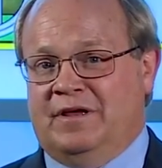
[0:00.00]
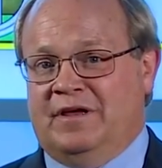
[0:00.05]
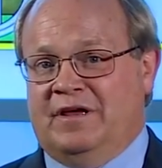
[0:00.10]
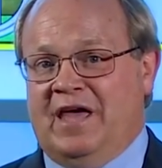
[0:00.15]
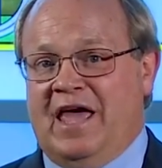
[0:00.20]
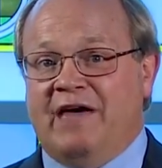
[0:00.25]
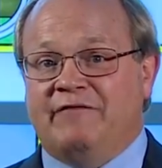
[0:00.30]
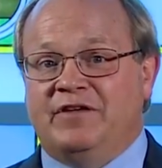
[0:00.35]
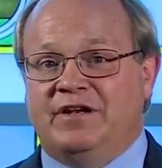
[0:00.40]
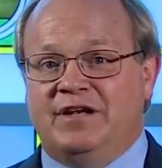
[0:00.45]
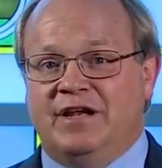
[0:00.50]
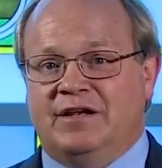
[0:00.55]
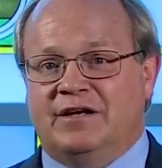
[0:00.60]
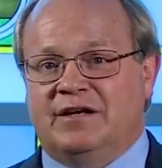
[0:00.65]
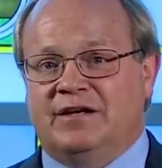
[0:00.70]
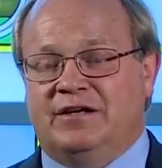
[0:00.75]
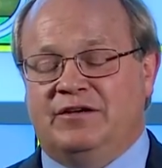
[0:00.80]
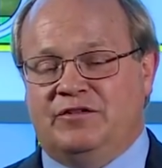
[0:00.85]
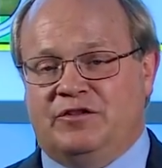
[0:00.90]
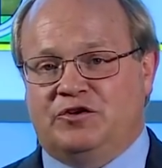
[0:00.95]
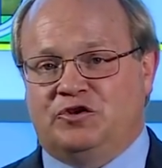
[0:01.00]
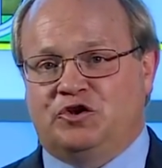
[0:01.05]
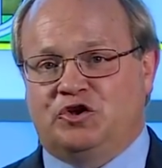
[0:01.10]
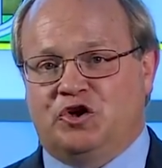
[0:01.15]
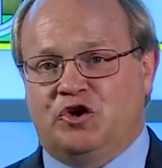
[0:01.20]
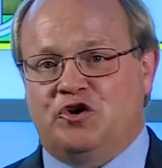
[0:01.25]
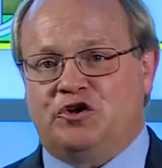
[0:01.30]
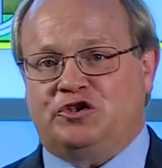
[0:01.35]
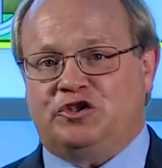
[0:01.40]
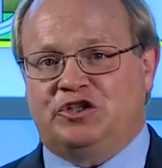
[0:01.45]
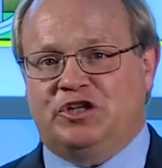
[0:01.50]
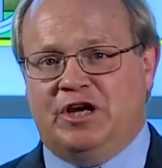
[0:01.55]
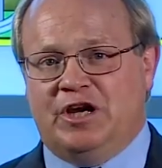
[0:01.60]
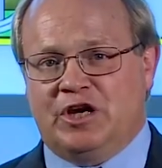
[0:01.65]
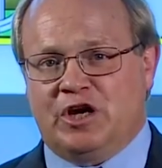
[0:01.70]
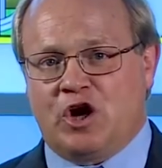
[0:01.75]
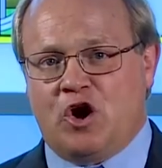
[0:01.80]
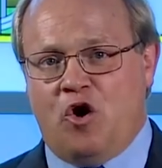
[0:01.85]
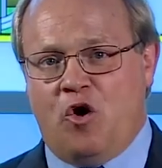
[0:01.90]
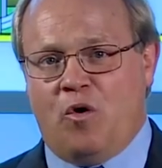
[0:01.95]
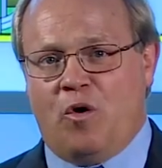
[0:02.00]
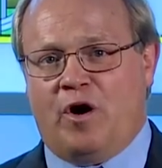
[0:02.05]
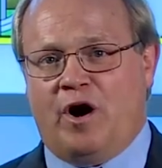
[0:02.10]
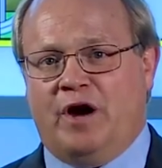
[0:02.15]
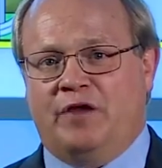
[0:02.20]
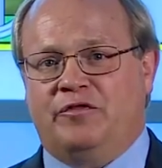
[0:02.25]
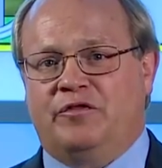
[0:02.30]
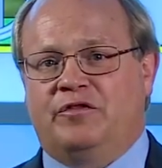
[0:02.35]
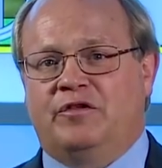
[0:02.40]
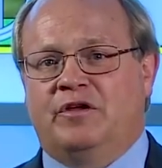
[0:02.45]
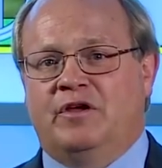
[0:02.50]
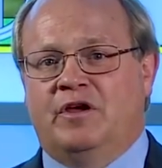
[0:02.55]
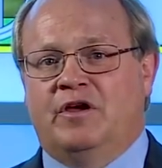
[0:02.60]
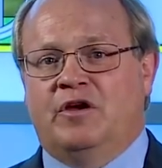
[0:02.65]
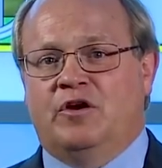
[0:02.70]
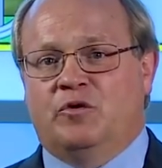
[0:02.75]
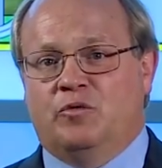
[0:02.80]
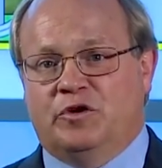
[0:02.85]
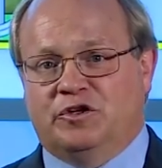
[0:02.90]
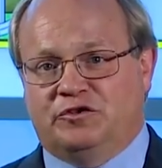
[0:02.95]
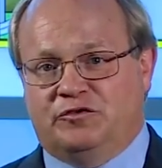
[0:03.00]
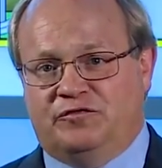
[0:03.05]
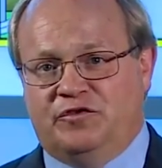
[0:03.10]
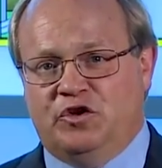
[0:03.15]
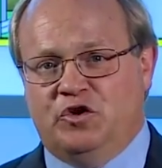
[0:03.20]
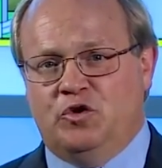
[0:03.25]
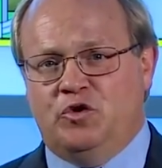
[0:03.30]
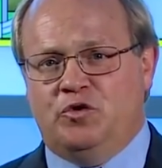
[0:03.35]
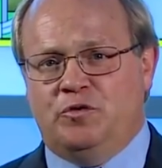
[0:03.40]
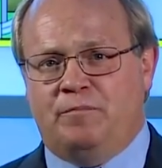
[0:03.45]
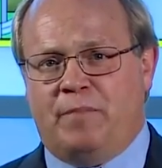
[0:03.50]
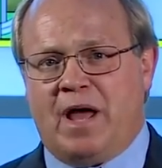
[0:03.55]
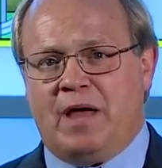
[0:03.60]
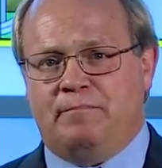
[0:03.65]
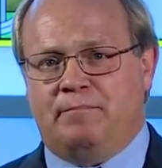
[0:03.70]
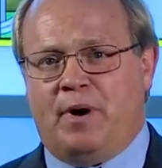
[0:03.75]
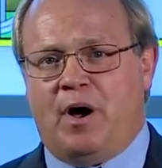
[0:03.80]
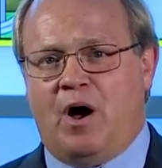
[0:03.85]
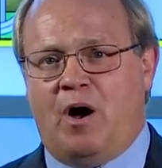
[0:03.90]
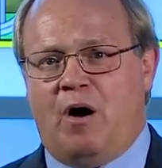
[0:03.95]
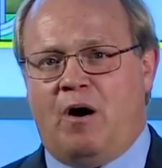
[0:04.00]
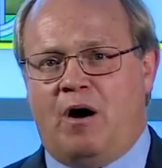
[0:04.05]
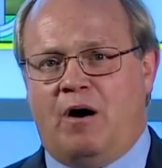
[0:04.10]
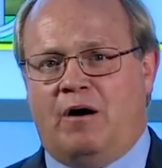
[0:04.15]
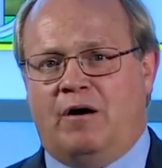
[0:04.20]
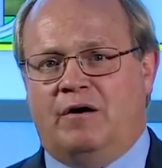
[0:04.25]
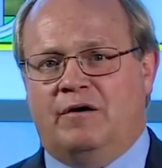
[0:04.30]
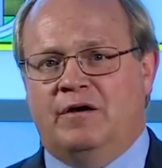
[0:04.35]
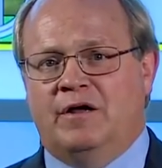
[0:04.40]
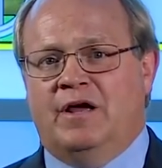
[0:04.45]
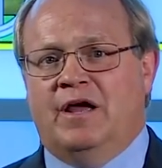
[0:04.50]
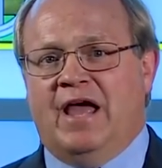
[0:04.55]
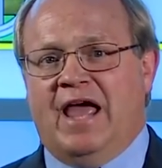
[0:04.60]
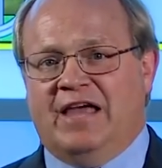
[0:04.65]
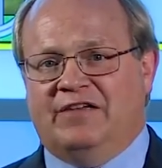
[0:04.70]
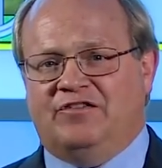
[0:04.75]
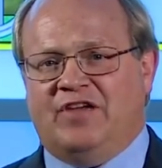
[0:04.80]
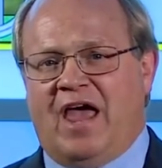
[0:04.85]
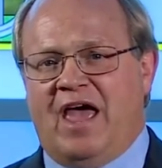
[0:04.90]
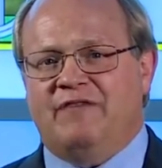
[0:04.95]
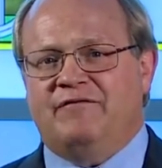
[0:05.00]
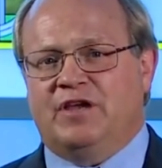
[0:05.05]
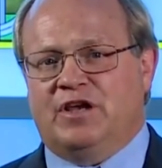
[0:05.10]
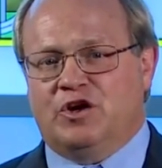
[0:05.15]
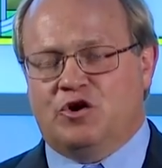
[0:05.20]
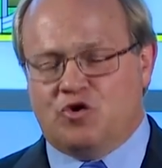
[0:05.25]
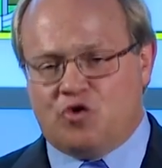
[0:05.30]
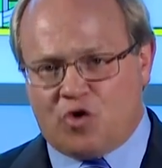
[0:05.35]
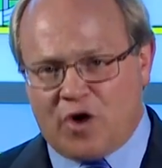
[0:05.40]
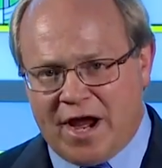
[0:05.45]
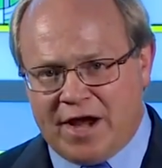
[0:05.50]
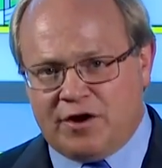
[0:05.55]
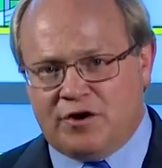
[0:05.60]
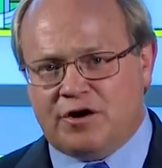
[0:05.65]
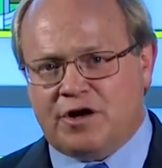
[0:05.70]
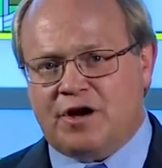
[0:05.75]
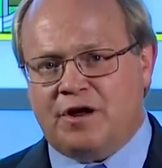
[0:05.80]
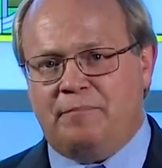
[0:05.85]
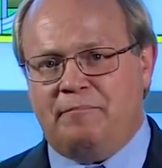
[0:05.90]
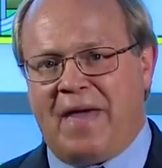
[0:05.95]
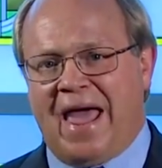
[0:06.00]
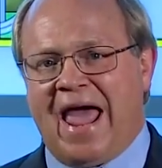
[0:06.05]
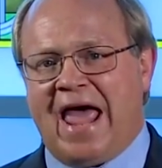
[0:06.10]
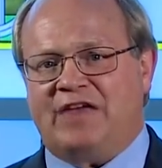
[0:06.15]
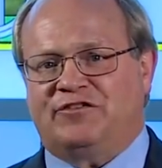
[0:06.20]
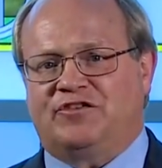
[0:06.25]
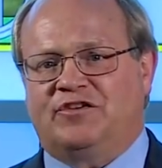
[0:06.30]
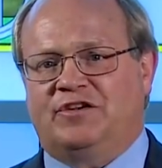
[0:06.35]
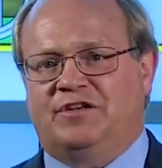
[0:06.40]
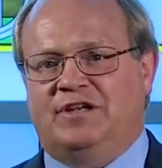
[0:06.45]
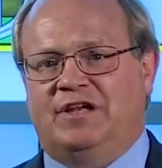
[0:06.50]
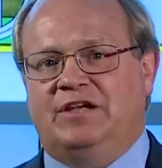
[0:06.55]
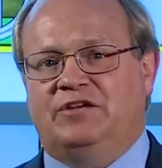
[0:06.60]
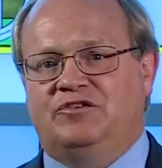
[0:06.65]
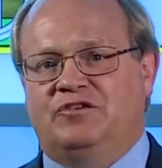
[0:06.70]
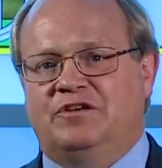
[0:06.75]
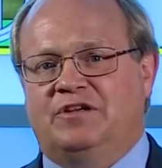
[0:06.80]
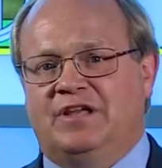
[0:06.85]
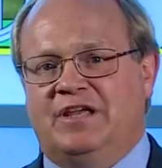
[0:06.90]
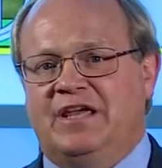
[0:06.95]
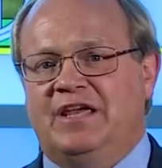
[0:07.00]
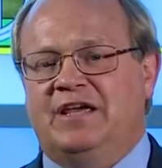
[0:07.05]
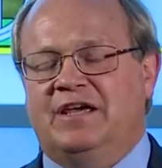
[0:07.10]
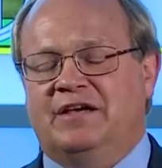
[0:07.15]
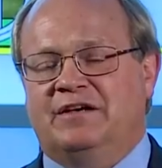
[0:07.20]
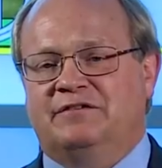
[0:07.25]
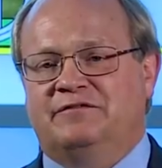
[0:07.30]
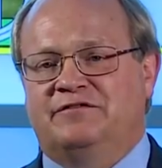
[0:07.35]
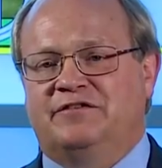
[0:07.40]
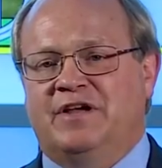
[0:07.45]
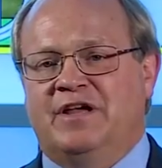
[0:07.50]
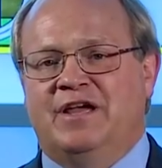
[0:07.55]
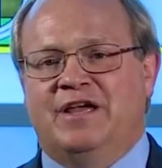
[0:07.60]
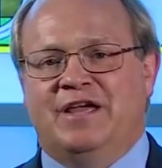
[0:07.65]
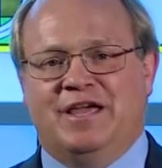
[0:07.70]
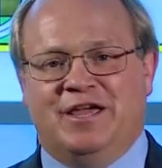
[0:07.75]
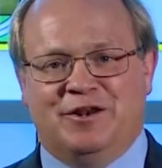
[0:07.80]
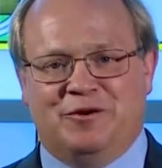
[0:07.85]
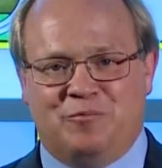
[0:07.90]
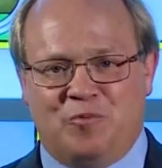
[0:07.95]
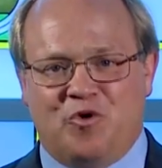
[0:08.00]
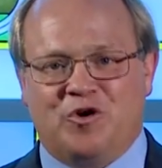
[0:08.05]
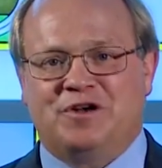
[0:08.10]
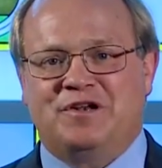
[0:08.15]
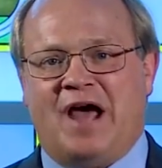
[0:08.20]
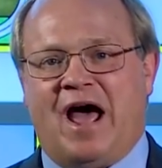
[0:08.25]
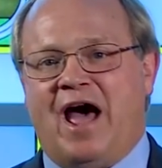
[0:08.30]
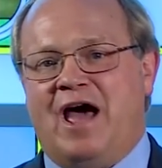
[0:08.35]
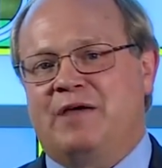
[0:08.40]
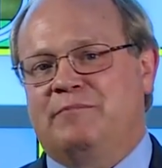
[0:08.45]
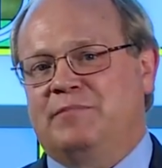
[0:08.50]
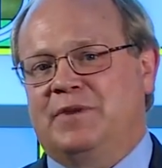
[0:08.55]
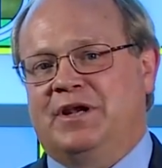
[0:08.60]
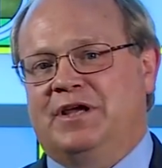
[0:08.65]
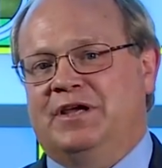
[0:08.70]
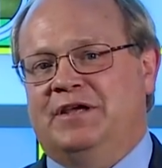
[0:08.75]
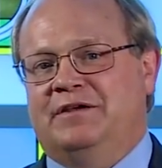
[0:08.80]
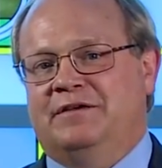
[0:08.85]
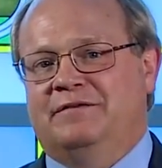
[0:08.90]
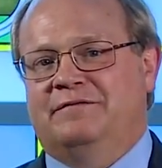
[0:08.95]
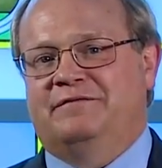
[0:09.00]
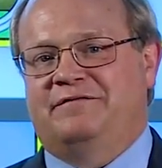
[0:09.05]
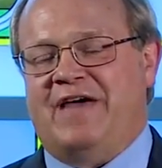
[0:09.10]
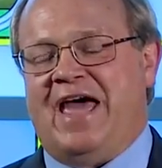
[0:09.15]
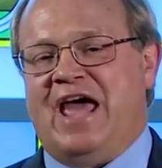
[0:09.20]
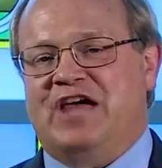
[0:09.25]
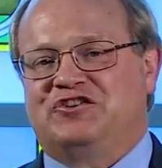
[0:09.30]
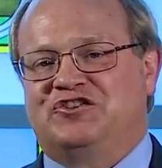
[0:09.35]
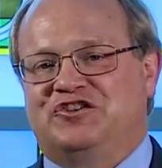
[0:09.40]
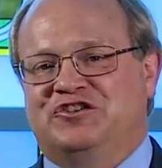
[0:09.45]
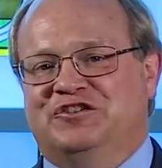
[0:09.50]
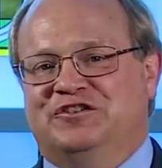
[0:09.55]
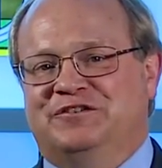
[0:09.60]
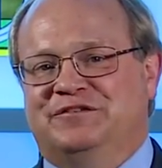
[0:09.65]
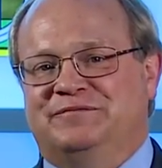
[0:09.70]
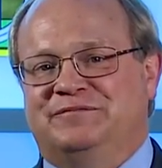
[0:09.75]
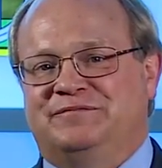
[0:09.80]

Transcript: Evidently, the church in Corinth was viewed by Paul as having greater capacity to give in a more timely fashion.